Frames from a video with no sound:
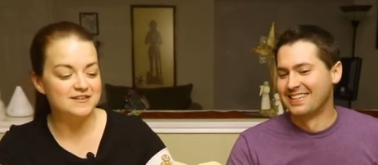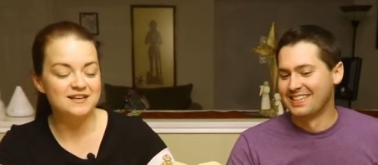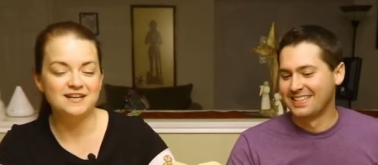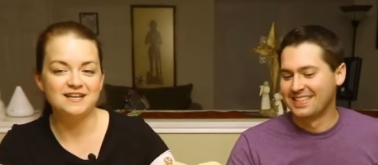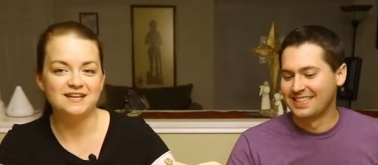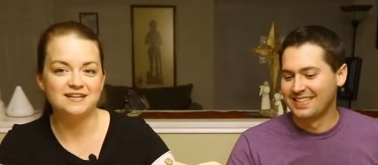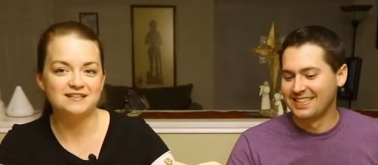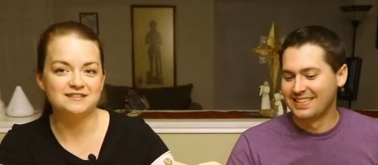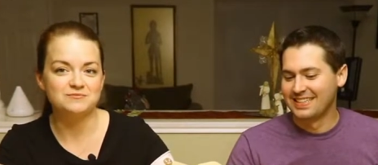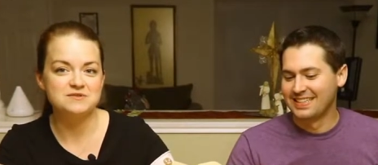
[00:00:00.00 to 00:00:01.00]
Speaker 1: then he
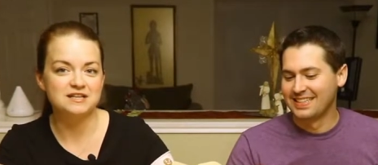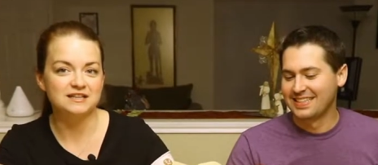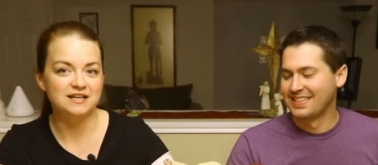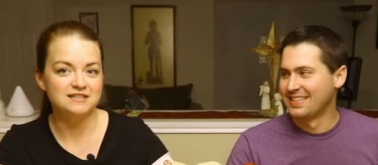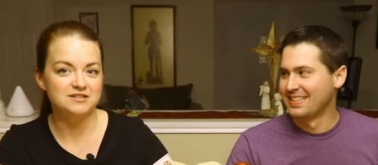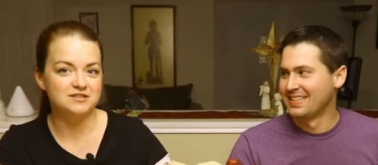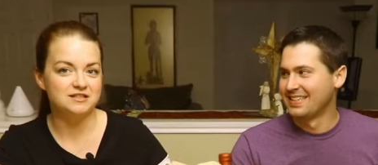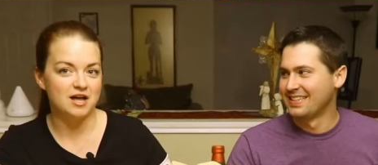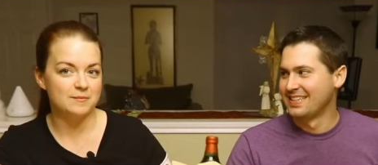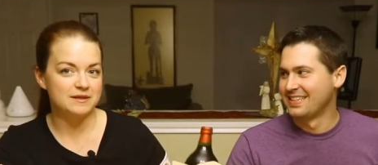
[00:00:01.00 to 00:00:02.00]
neglected to
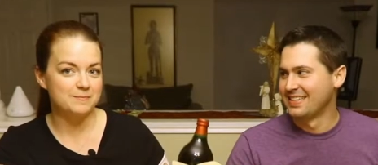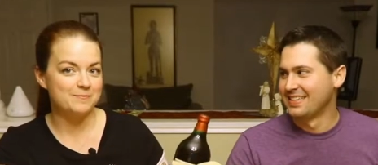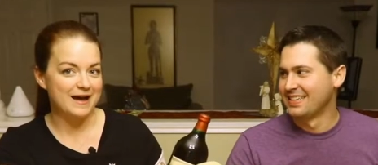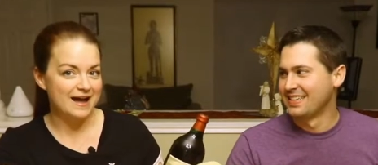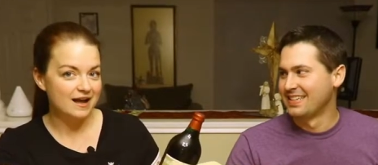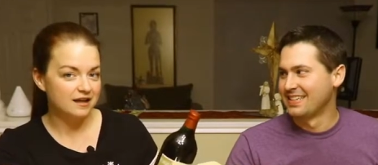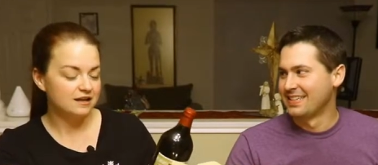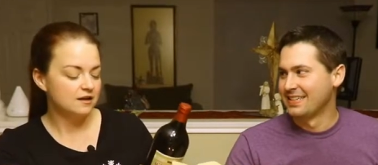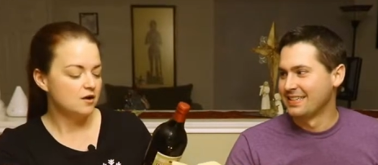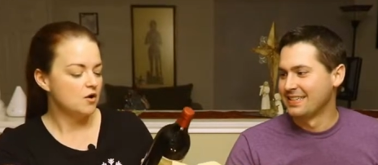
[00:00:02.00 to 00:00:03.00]
tell me the back
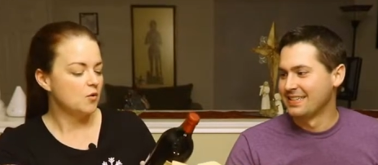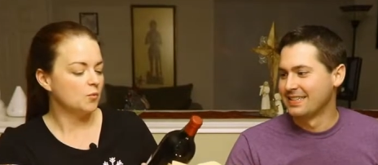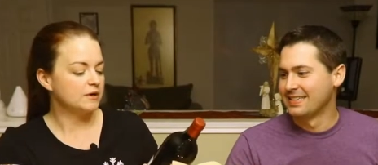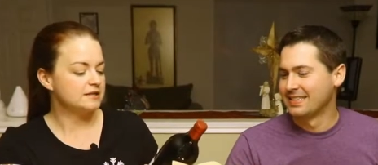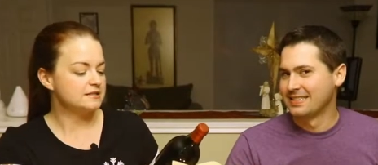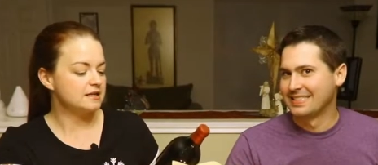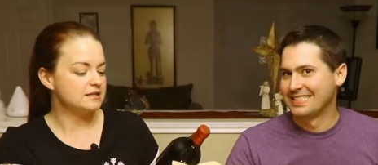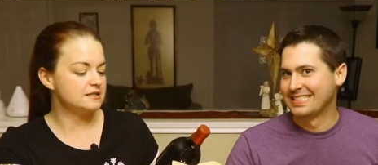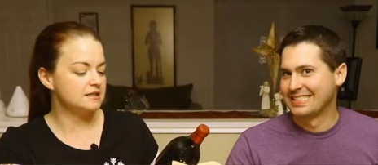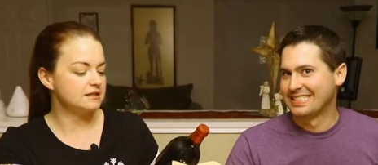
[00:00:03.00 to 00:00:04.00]
when it
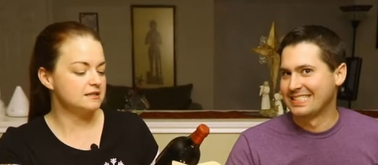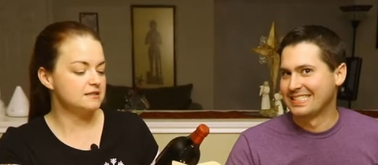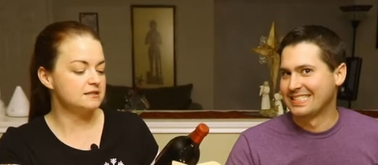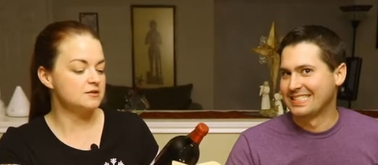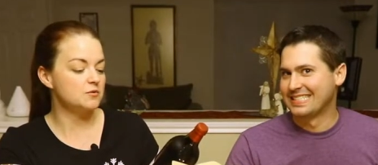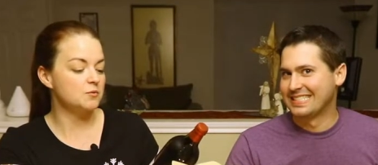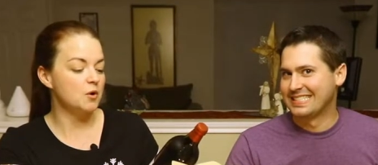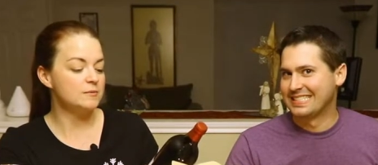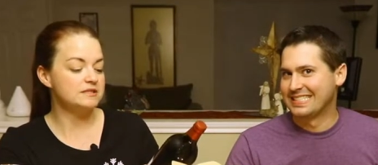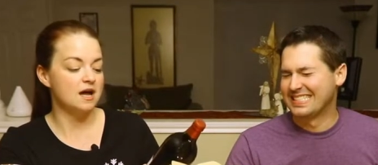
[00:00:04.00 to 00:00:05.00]
says that this is an
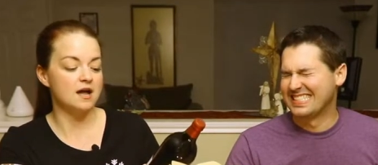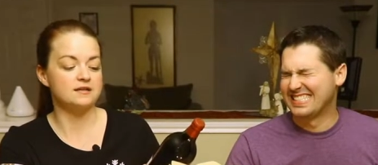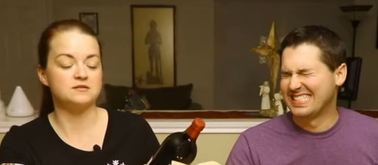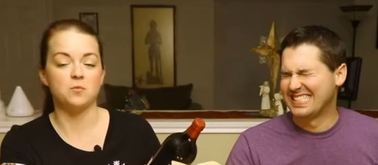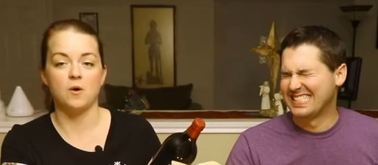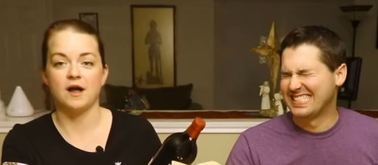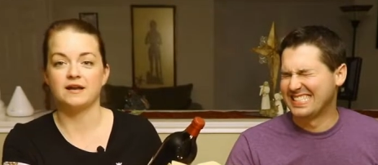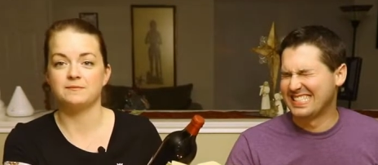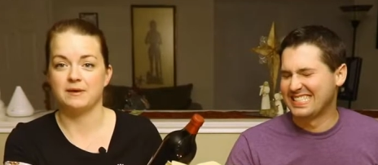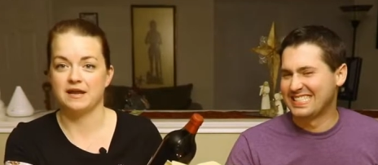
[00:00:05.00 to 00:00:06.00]
aromatized
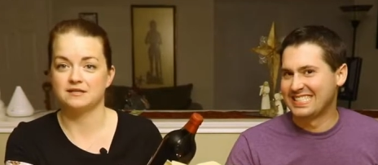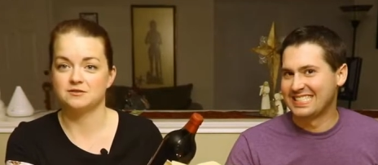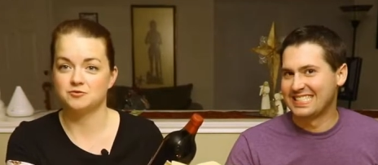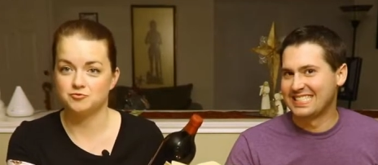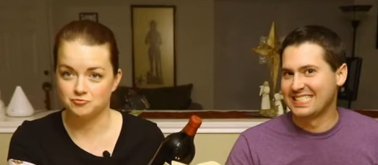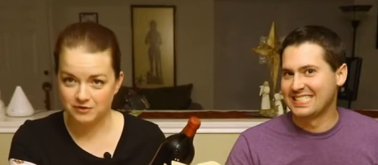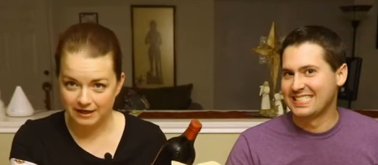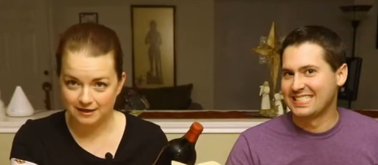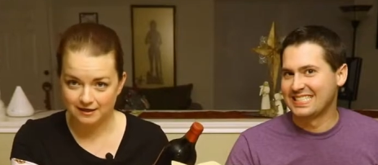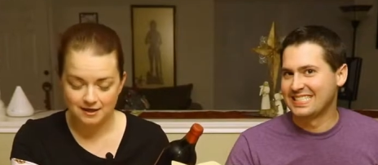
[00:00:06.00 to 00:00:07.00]
wine based
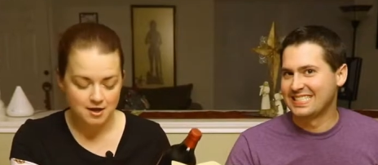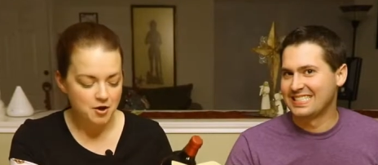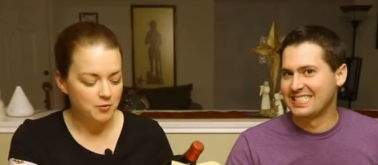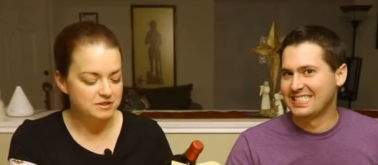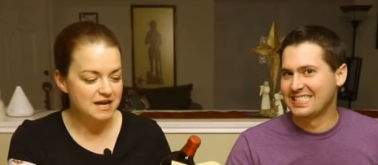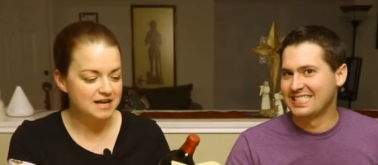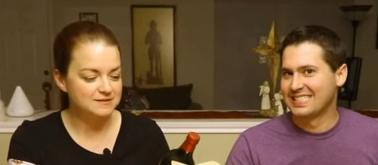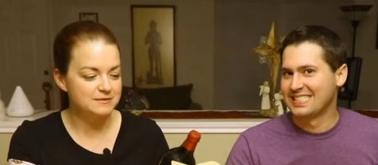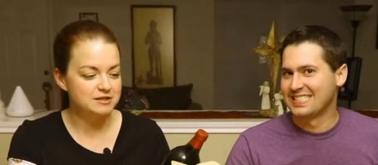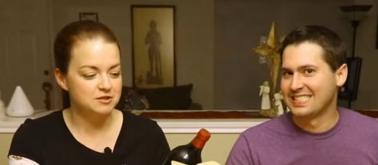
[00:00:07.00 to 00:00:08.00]
drink, which has
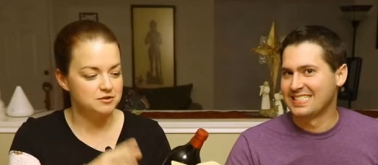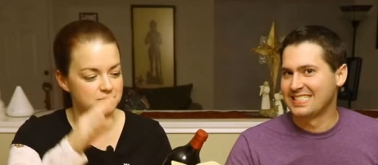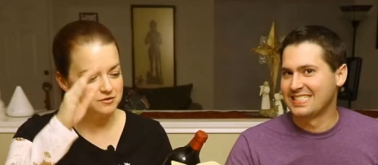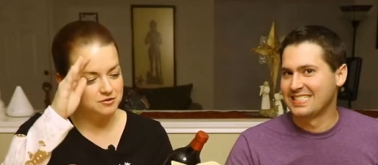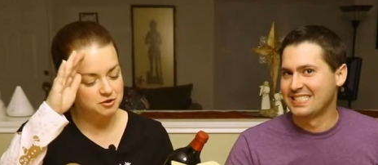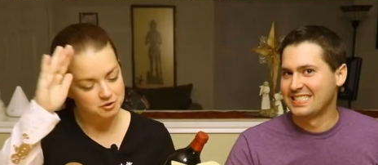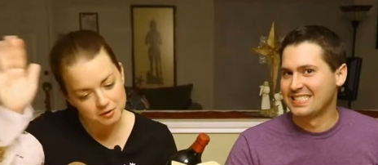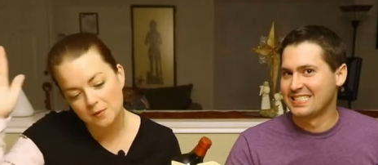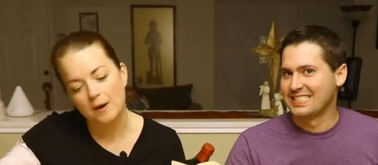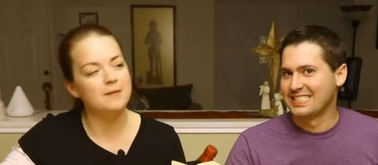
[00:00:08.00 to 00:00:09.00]
me
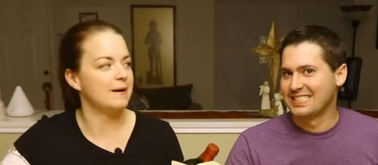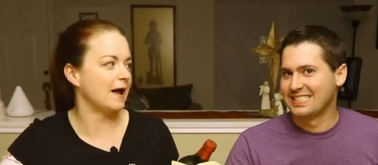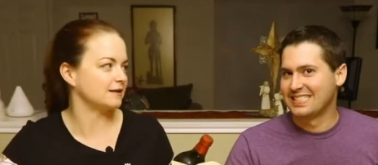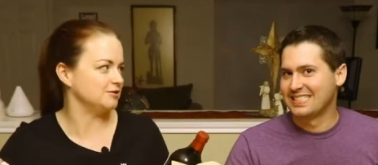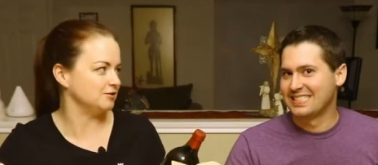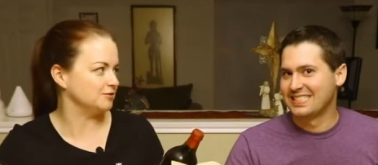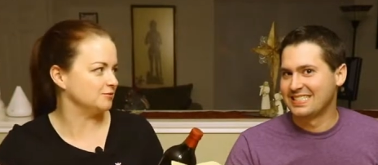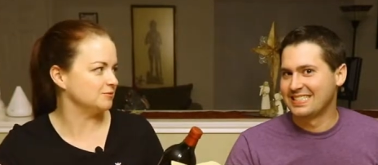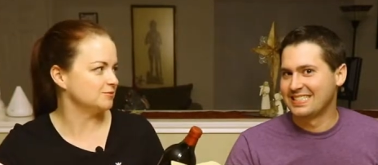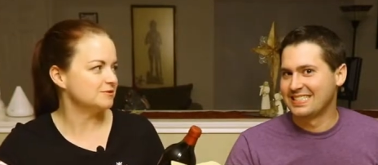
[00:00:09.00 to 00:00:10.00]
shooting right back
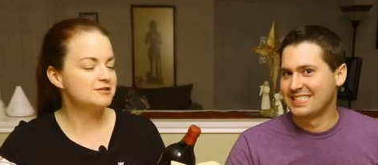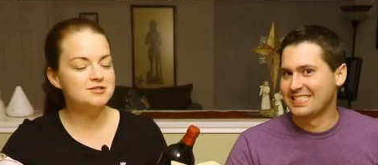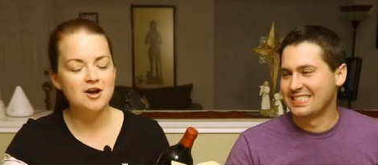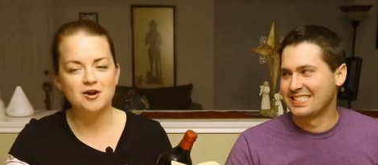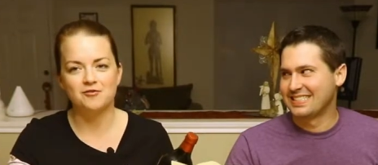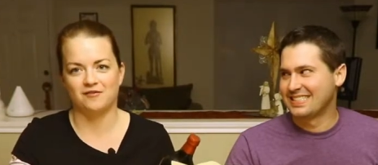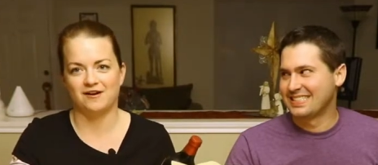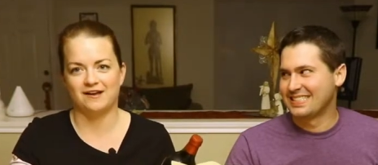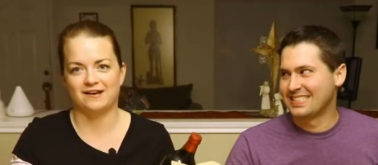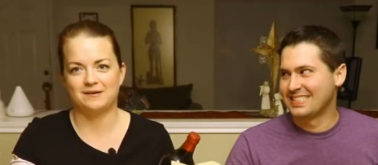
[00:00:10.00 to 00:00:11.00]
to
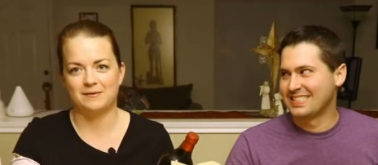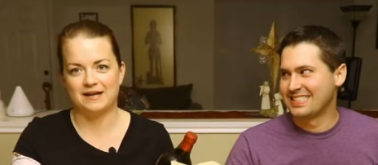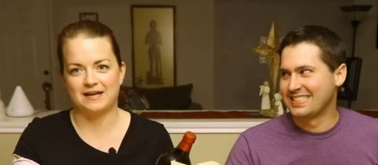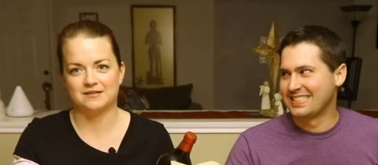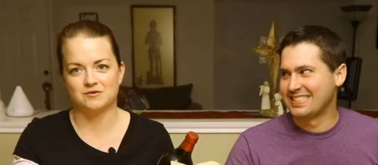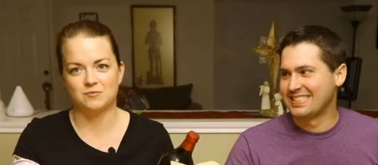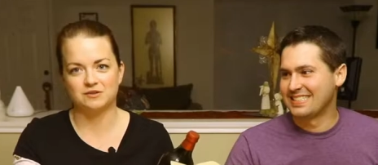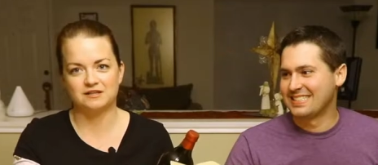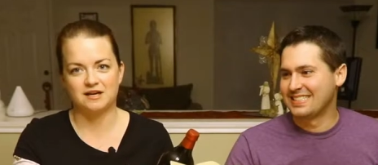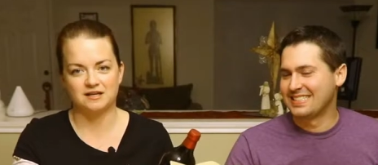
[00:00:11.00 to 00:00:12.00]
ChocoVine in my head, so I'm
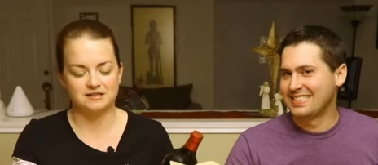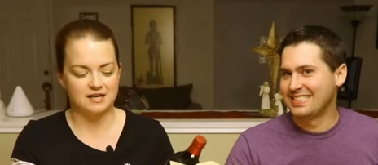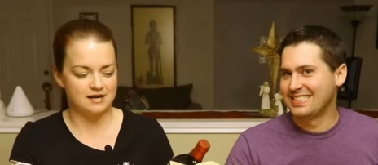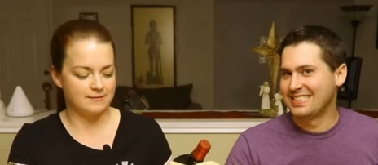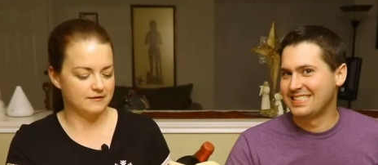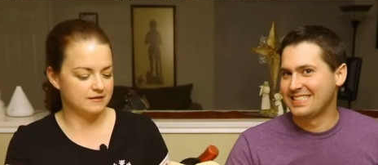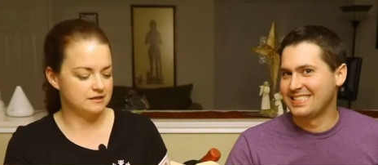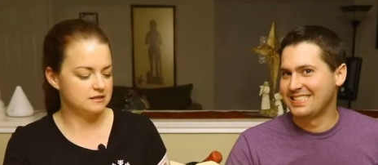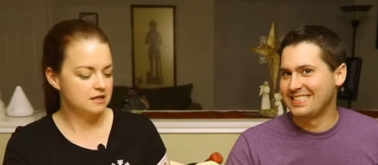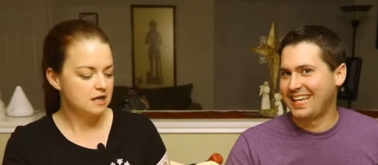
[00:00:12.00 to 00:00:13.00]
really not excited about this.